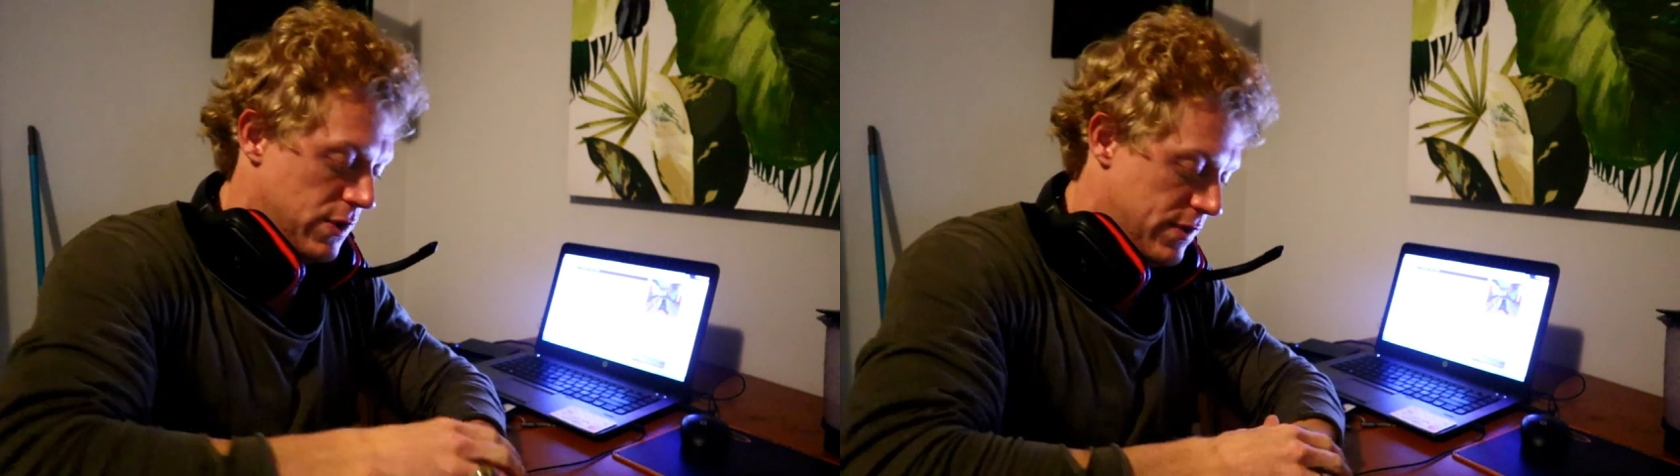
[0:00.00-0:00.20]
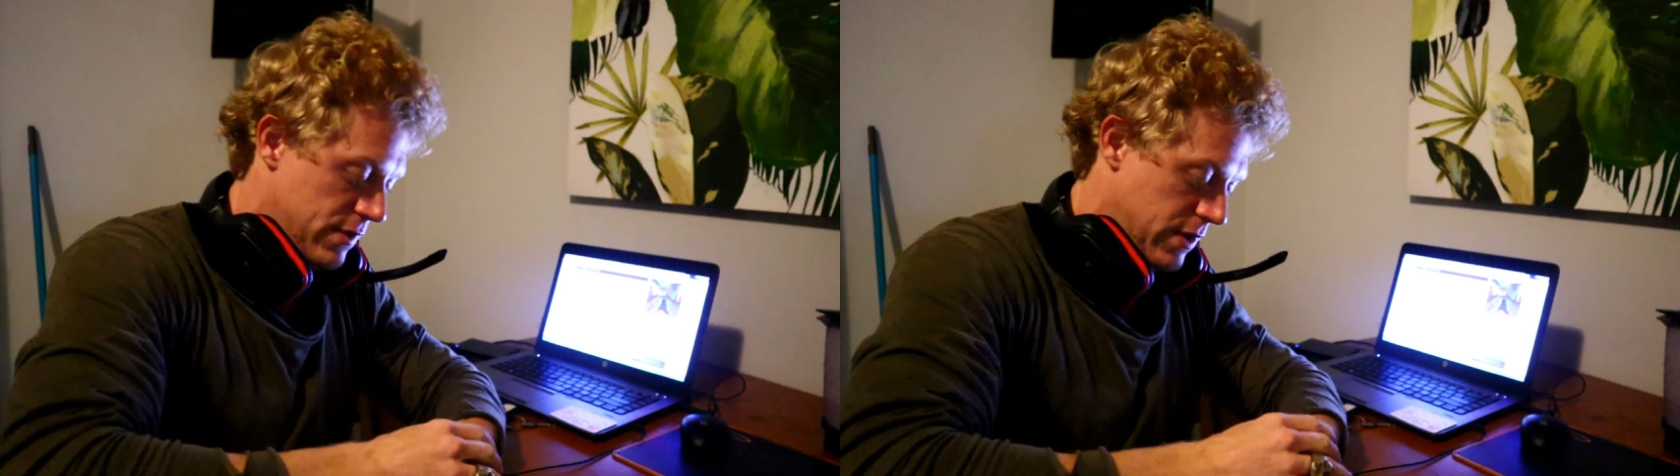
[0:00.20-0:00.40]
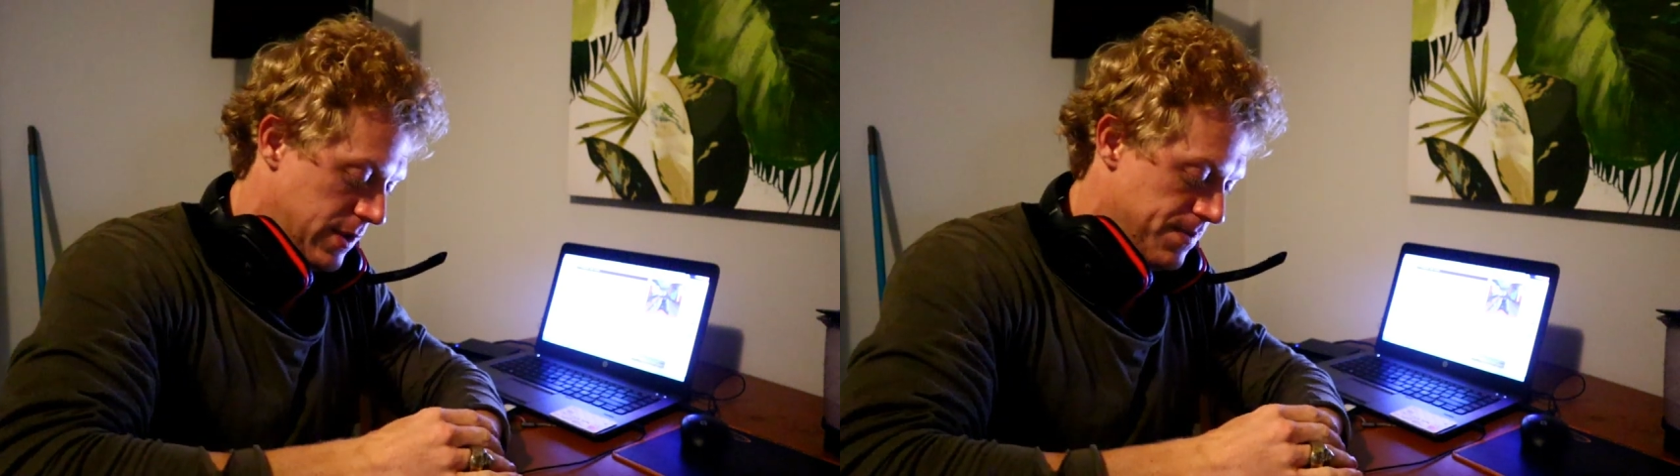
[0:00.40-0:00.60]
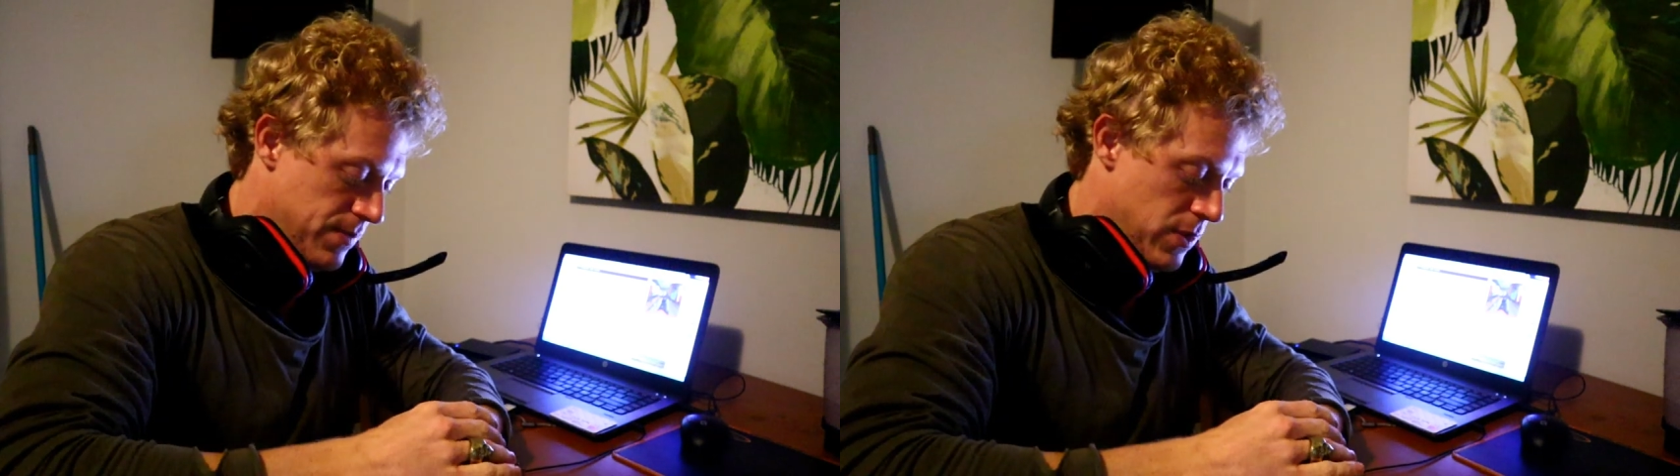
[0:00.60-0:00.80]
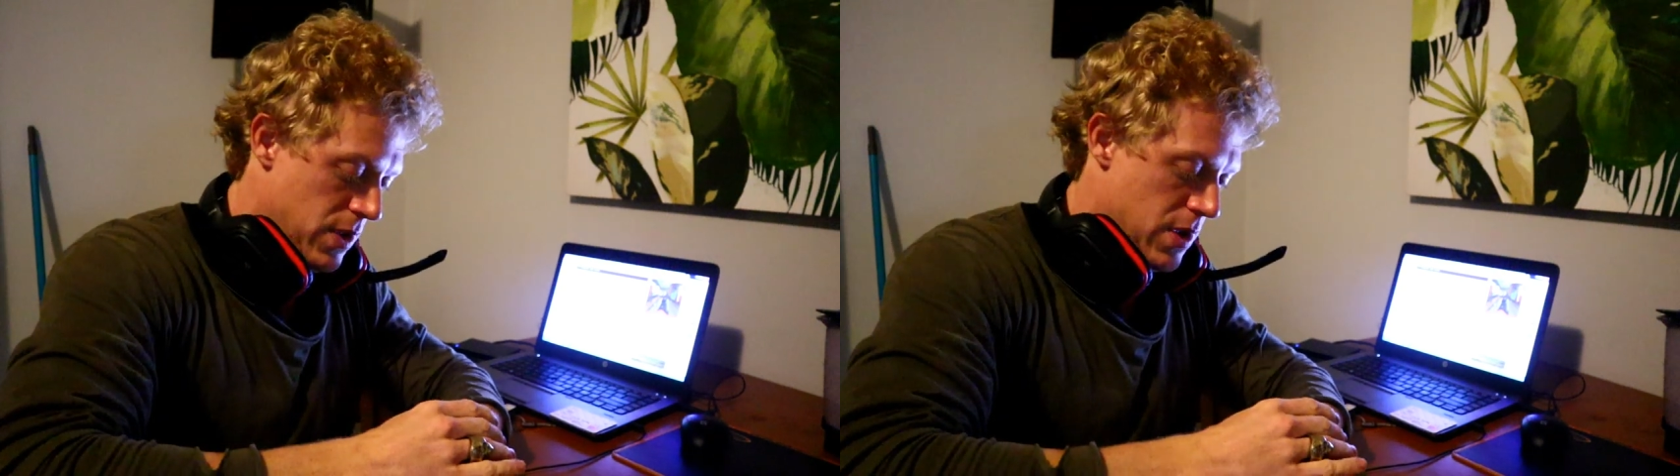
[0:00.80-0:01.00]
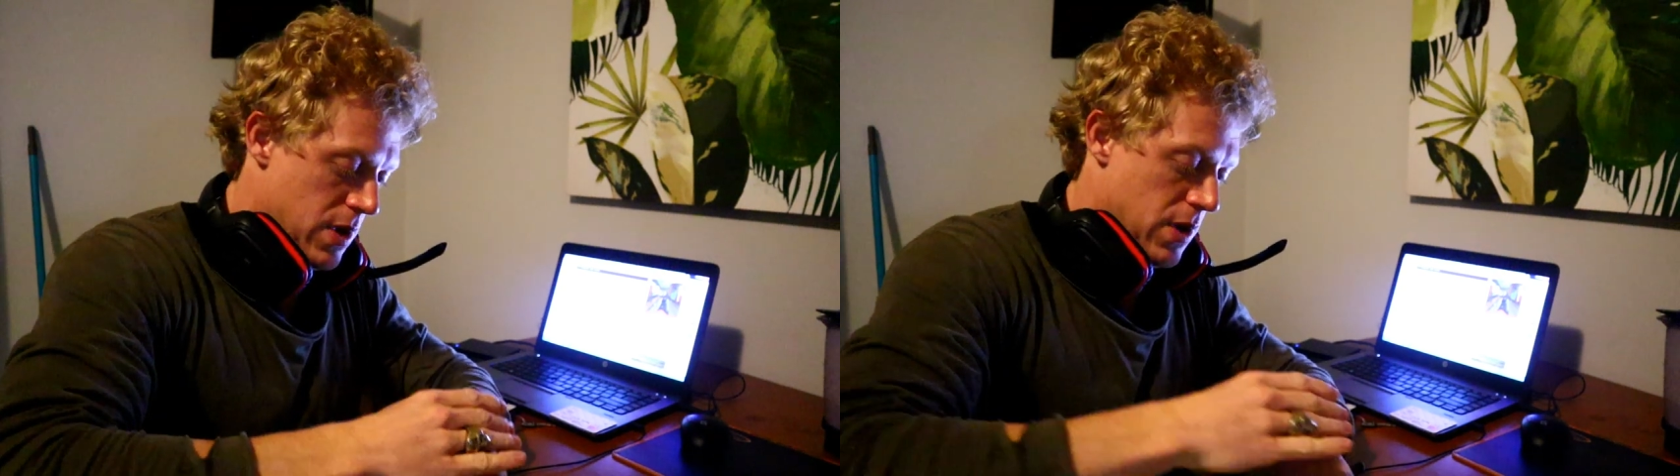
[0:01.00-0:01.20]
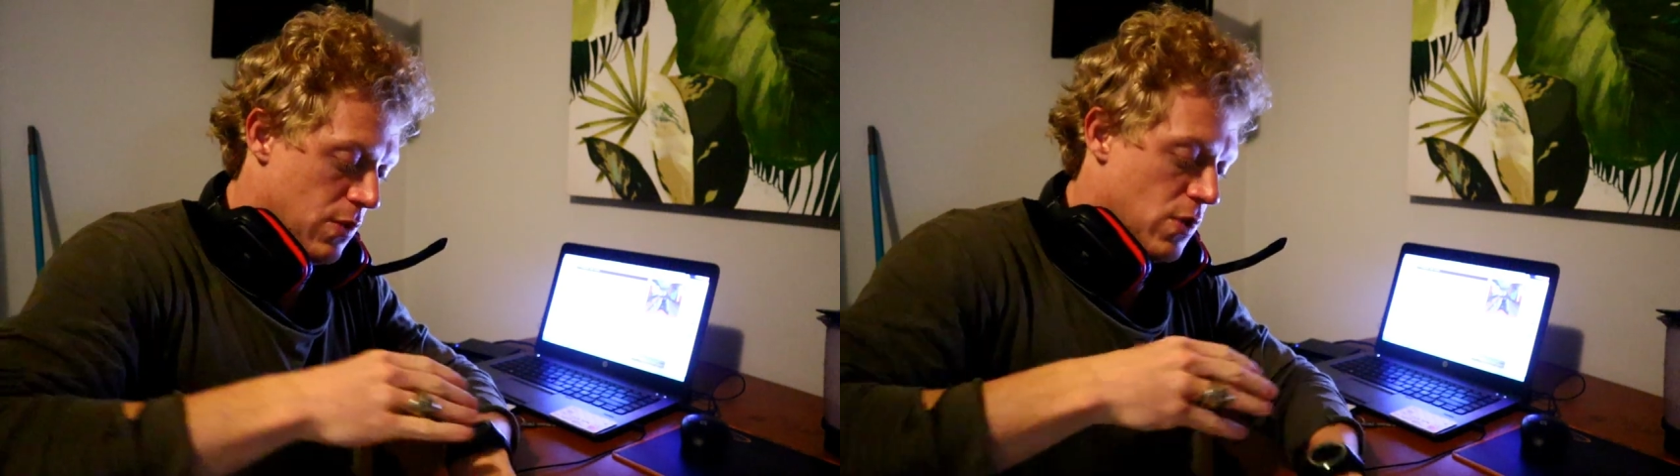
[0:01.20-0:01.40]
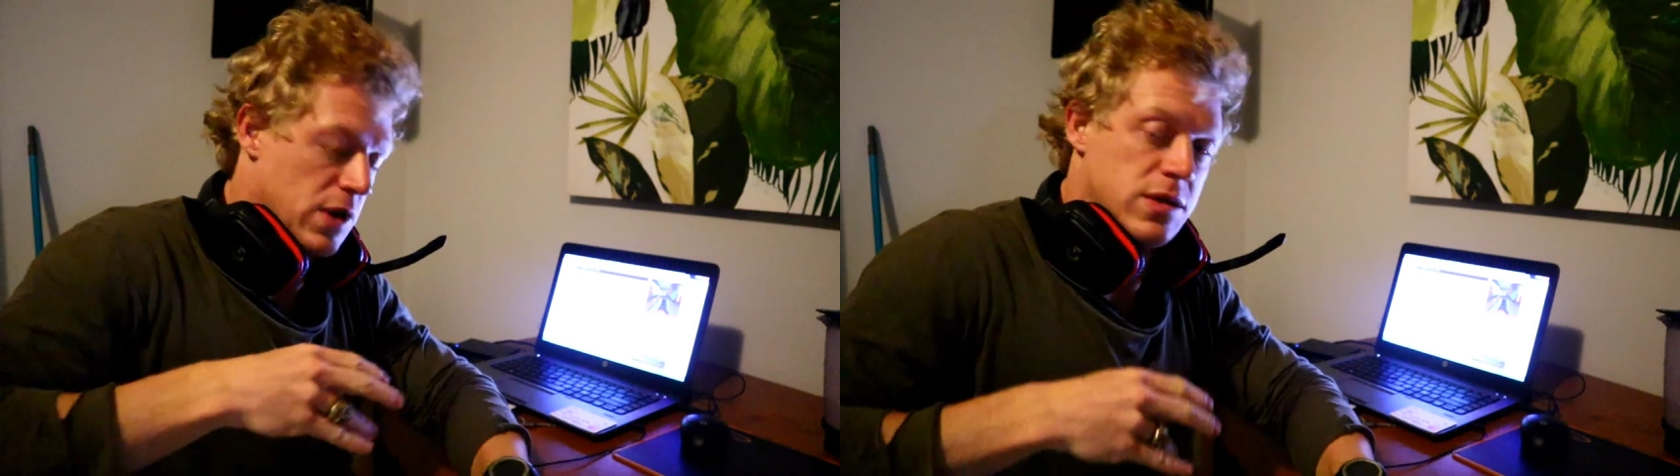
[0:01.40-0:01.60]
It's
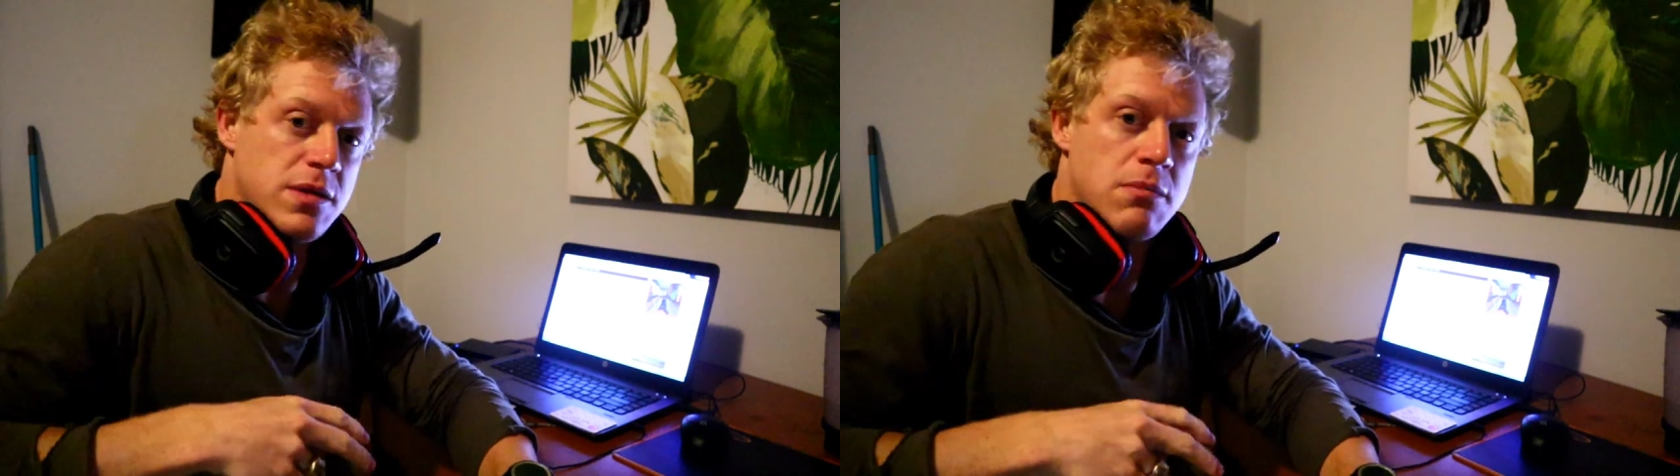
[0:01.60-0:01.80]
1